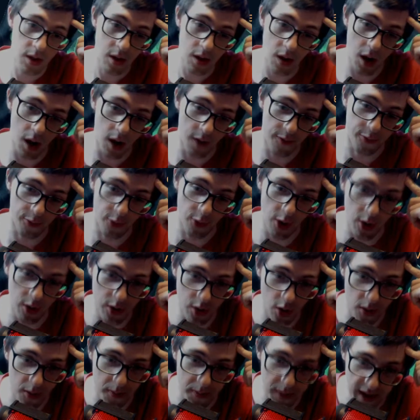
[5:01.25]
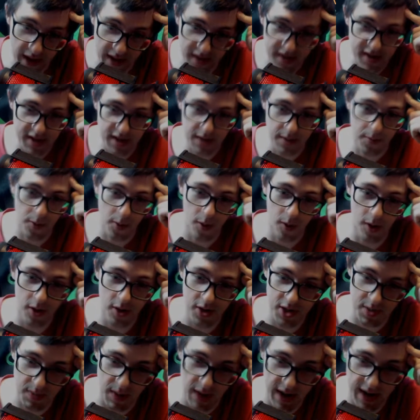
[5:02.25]
Freljord, P, and Z
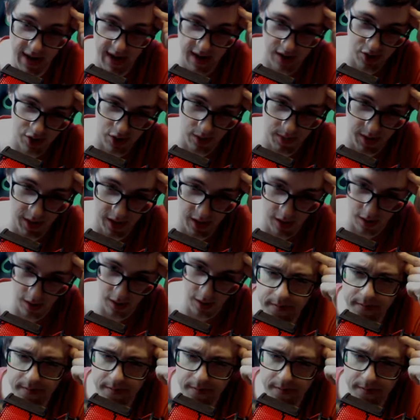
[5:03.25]
Poros might actually be good.